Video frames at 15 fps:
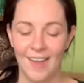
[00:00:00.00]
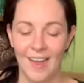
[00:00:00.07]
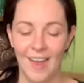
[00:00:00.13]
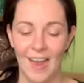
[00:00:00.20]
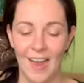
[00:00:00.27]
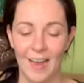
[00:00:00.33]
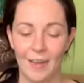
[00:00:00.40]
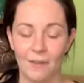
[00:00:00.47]

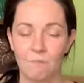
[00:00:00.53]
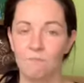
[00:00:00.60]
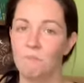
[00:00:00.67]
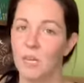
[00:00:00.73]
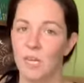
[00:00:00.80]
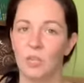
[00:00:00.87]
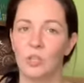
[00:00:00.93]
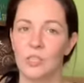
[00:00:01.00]
kind
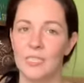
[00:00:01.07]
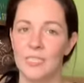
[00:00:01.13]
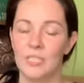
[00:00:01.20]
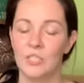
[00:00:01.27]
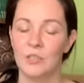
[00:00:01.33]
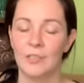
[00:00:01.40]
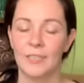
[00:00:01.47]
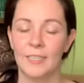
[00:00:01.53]
of looked
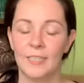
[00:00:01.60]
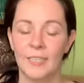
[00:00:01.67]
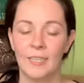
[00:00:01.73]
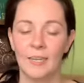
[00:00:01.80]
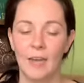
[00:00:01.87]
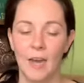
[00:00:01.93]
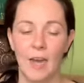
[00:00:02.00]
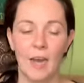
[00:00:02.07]
into it.
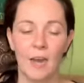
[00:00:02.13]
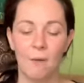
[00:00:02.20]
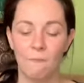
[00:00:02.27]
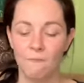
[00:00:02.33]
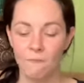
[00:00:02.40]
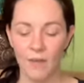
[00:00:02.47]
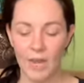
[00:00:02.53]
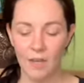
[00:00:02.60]

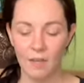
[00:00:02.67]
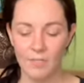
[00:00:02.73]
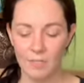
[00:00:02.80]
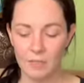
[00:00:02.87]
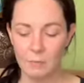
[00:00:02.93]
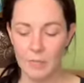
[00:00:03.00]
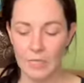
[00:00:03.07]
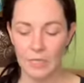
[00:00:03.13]
Val
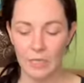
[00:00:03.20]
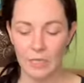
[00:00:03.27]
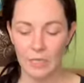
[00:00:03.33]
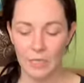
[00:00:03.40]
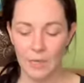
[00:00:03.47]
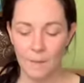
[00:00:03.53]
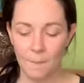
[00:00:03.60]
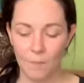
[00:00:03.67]
Smith
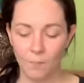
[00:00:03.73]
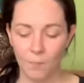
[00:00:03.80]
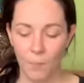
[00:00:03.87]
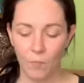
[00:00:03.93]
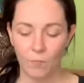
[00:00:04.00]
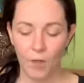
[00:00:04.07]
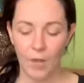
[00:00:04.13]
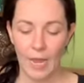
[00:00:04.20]

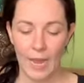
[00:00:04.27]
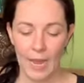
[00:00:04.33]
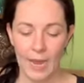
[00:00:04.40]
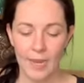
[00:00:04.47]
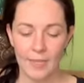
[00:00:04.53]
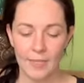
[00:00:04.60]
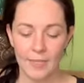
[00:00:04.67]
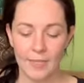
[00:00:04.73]

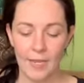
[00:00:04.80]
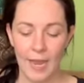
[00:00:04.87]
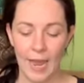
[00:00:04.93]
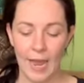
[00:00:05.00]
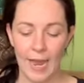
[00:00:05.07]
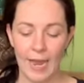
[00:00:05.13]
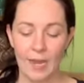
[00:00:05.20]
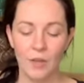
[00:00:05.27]
asked,
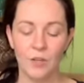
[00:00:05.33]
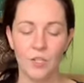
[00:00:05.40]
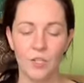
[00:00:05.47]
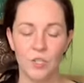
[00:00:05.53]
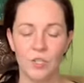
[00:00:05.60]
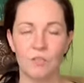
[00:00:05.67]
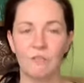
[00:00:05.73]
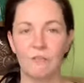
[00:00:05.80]
how did
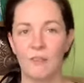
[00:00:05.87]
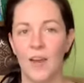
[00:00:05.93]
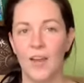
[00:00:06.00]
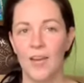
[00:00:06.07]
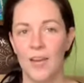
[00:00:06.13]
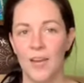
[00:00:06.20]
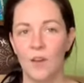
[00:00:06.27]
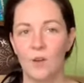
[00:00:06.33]
you find
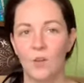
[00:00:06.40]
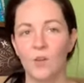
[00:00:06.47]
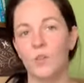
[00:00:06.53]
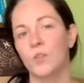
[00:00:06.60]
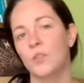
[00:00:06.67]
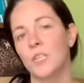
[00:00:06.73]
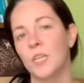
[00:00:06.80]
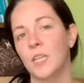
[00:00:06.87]
out who your
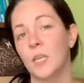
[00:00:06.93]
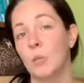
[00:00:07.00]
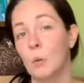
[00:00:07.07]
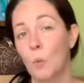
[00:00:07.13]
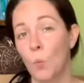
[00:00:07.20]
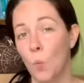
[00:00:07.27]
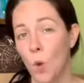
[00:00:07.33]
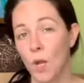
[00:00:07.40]
deity
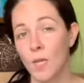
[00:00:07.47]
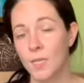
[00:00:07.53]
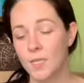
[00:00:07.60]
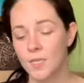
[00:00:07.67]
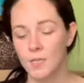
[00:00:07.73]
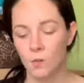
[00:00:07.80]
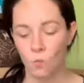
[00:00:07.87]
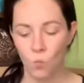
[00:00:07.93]

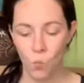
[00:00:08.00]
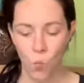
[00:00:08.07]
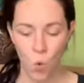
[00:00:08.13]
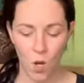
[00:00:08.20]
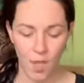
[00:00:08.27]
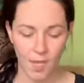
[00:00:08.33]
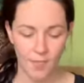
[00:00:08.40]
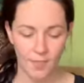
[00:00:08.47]
was?
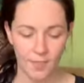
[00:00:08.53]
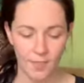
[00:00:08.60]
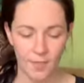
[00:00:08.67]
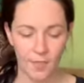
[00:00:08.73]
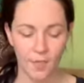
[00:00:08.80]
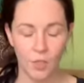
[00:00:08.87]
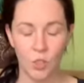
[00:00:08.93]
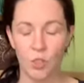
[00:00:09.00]
What,
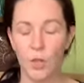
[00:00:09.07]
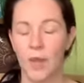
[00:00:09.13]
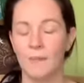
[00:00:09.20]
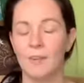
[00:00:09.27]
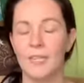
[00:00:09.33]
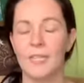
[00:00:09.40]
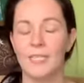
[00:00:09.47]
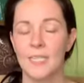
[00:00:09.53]
do you have
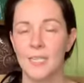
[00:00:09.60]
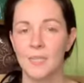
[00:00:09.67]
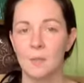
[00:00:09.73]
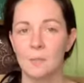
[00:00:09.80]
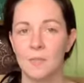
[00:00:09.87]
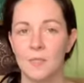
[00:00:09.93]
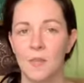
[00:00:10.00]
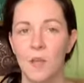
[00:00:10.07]
any
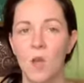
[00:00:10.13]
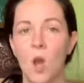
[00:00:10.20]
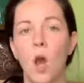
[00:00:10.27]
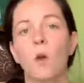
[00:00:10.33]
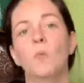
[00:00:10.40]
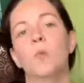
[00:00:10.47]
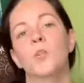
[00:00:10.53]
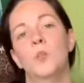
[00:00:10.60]
tips
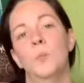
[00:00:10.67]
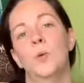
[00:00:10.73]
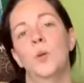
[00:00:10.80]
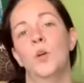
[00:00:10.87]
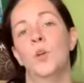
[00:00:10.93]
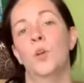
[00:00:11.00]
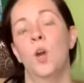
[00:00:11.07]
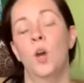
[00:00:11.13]
on what to
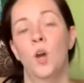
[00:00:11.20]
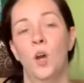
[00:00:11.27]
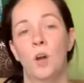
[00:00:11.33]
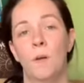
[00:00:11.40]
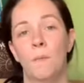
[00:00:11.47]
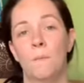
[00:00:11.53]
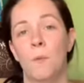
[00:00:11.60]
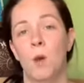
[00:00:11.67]
put
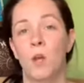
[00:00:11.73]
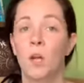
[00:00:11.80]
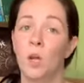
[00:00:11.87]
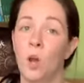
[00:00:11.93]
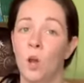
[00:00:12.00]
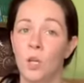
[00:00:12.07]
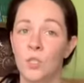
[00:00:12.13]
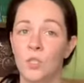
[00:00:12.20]
on an
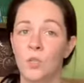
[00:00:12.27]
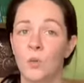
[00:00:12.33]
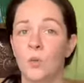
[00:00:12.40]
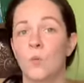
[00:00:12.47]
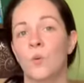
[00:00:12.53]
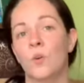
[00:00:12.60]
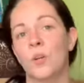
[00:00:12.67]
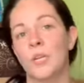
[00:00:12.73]
altar
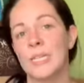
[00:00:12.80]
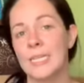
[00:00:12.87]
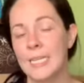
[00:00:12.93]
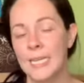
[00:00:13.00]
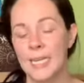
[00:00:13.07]
or in a deity